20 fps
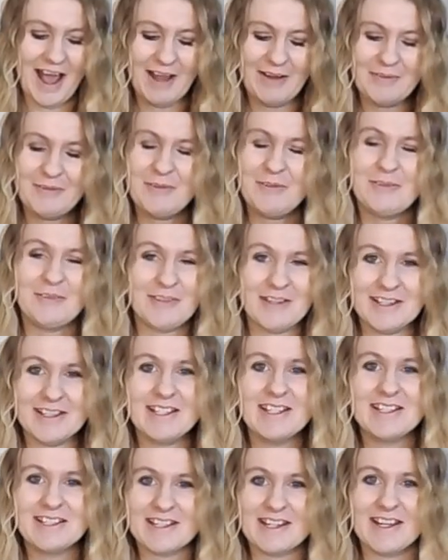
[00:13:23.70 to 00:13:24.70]
I
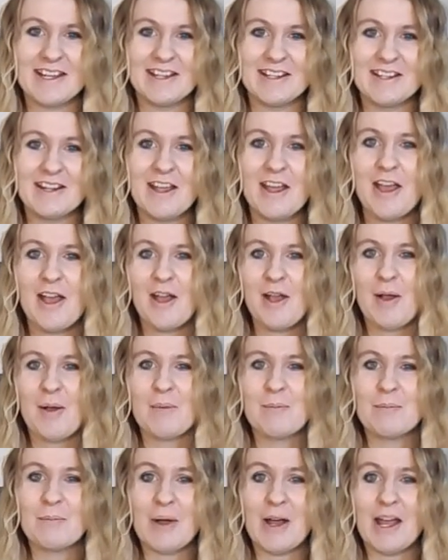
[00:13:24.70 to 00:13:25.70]
really did,
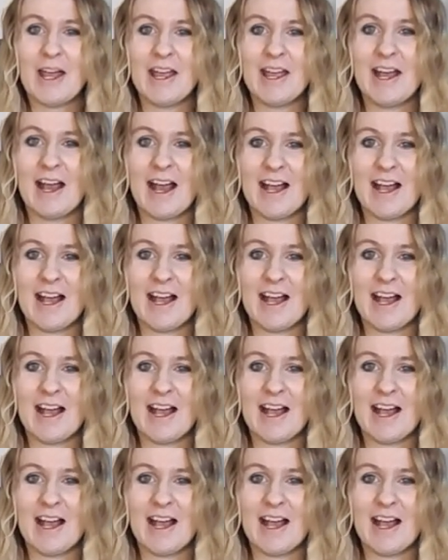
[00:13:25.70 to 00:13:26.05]
but